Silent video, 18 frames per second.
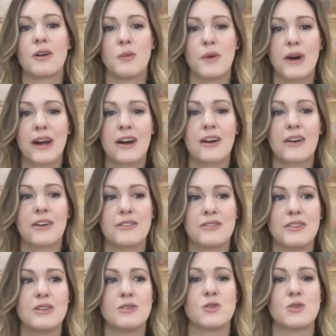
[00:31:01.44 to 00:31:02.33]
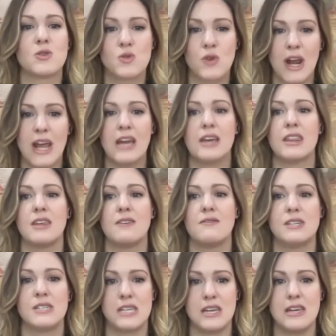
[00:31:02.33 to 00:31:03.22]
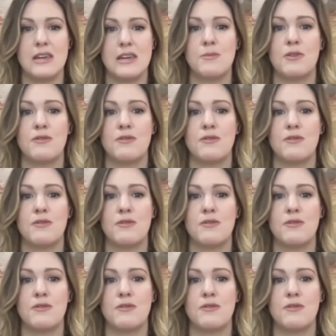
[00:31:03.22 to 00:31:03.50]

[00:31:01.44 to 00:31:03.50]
where the strength of a team